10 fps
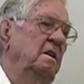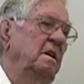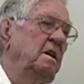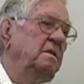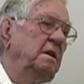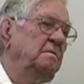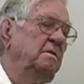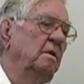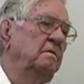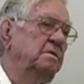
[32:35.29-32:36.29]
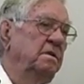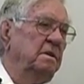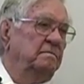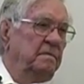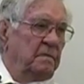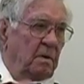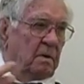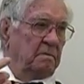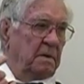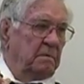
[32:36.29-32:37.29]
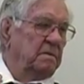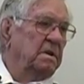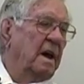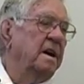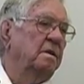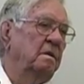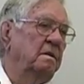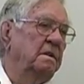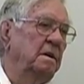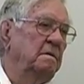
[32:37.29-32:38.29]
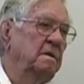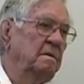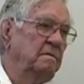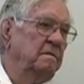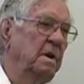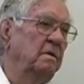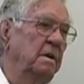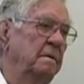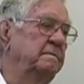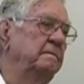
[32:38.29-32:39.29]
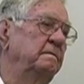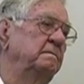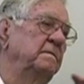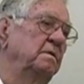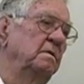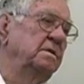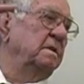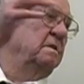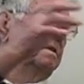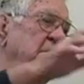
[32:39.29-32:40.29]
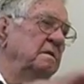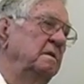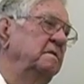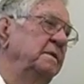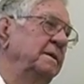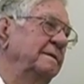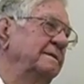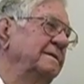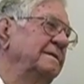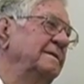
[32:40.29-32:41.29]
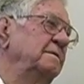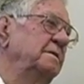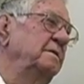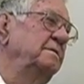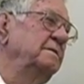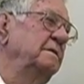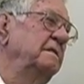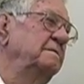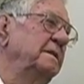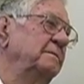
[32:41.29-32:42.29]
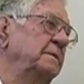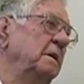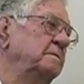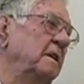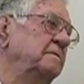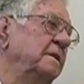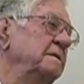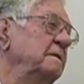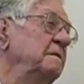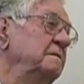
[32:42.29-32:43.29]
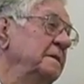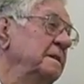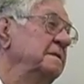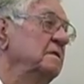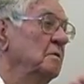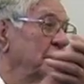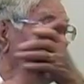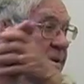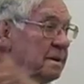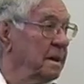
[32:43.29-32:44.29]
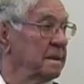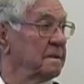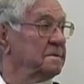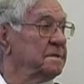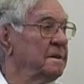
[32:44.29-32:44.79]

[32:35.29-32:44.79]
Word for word: They'd go to the tanker and they'd load up, go to Louisville, the cruiser Louisville, and pop off on Louisville, and then go back and get another Louisville.